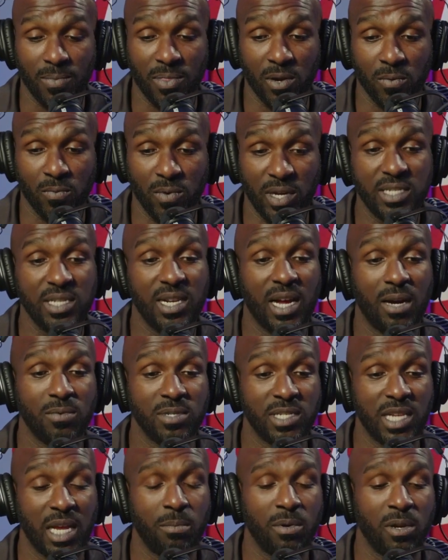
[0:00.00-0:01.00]
the reason I
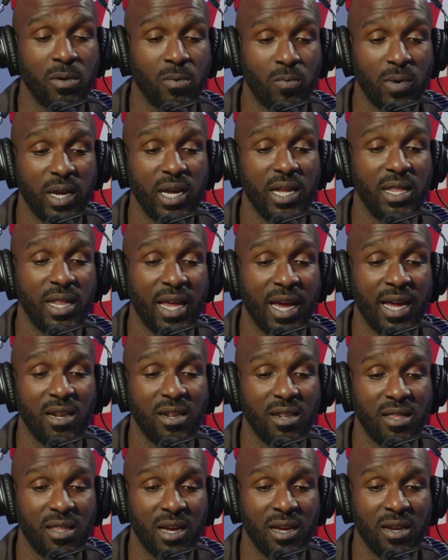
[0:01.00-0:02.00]
was able to win that